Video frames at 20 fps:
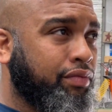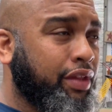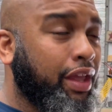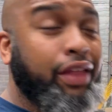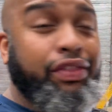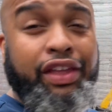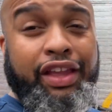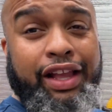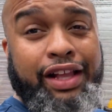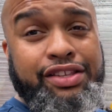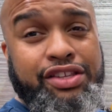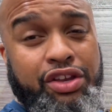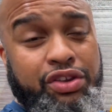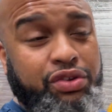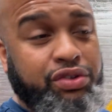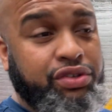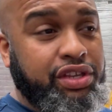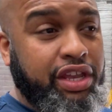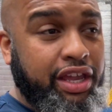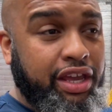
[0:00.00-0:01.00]
I think that's how you
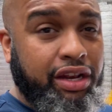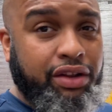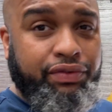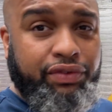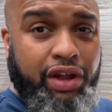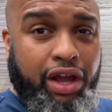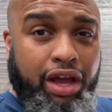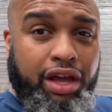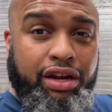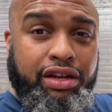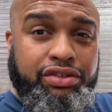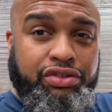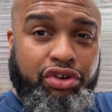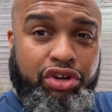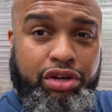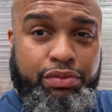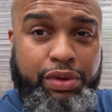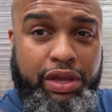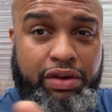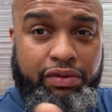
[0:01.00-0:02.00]
say it. If not, it's
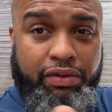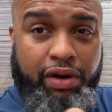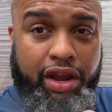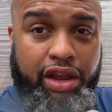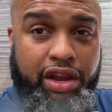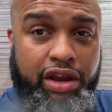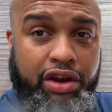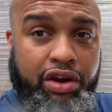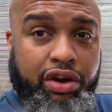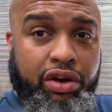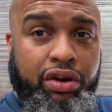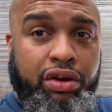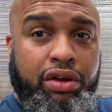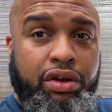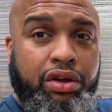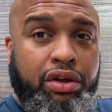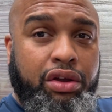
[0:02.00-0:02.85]
going to be right here.